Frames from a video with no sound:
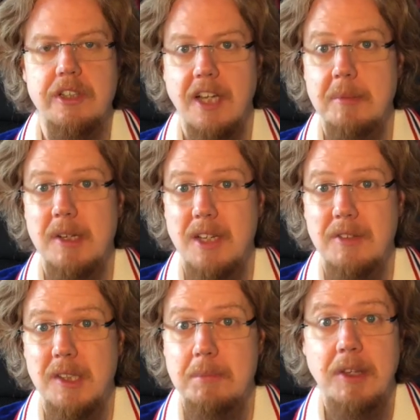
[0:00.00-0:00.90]
Gnabry
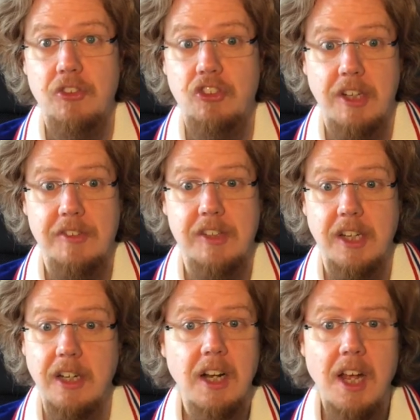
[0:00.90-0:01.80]
having the best chance
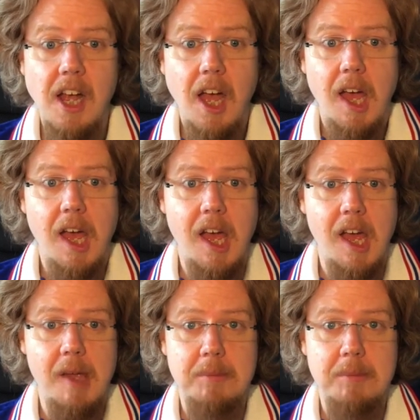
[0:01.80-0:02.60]
there, uh,